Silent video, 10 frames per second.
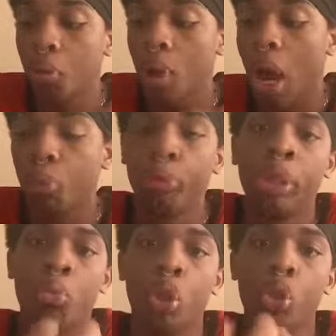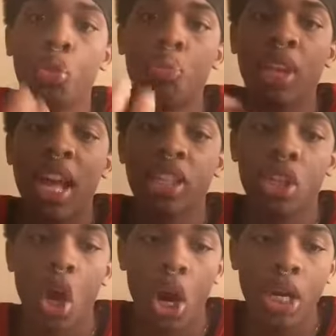who I really want to be as
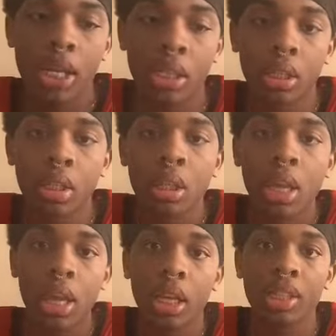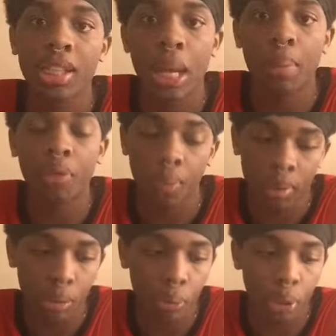an artist. And this is coming from
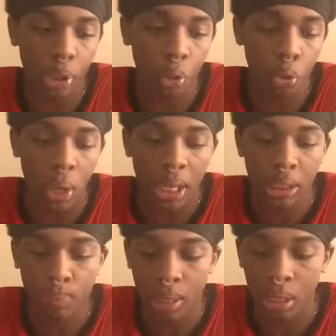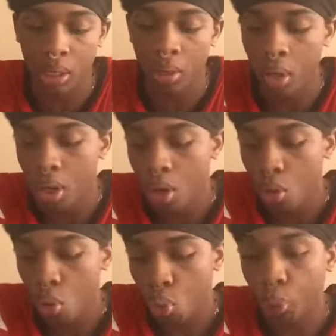someone who has been
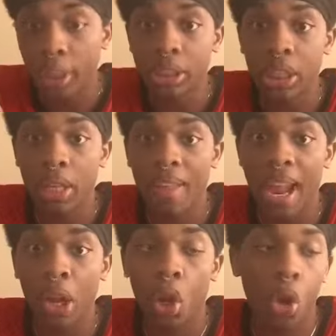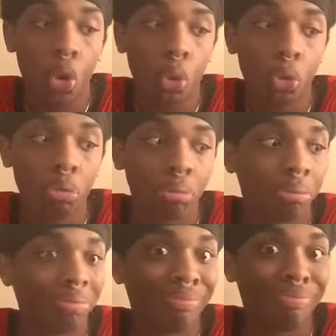reaching that goal
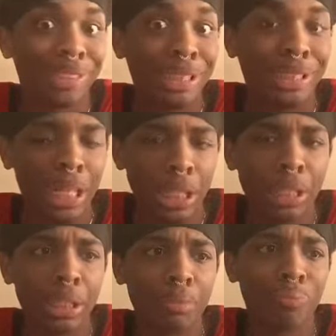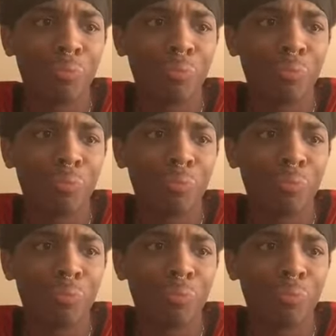since